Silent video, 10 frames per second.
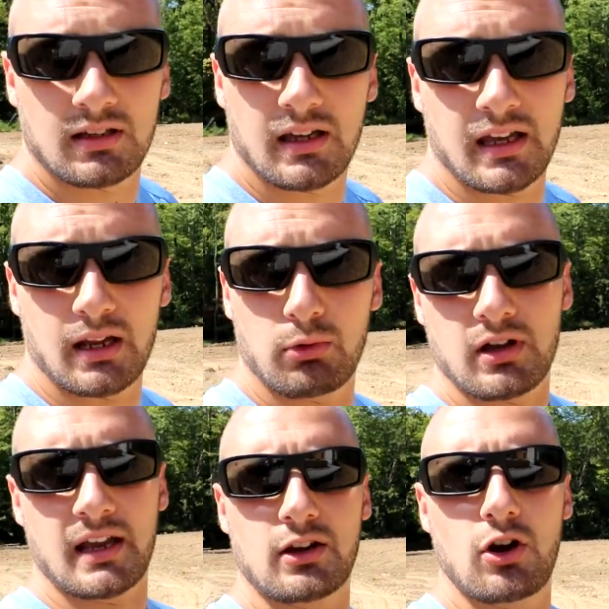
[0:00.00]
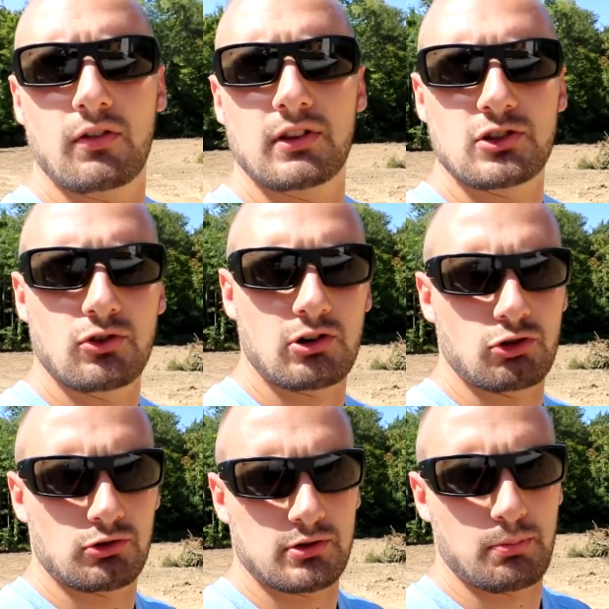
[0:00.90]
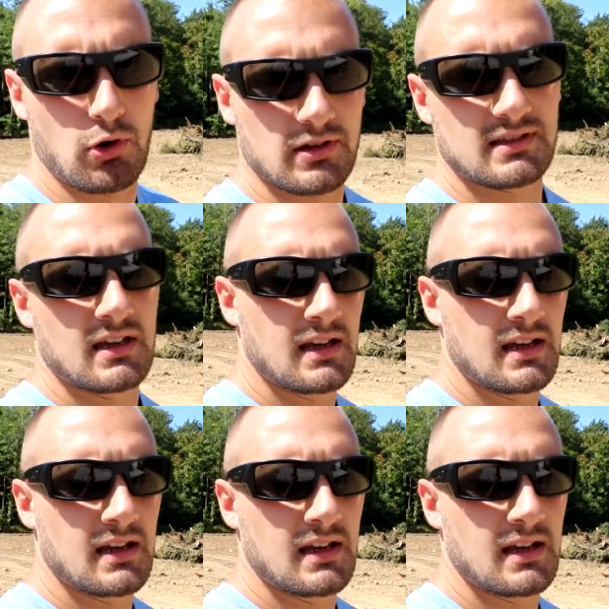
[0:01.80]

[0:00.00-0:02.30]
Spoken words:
and we'll kind of go over the structural supports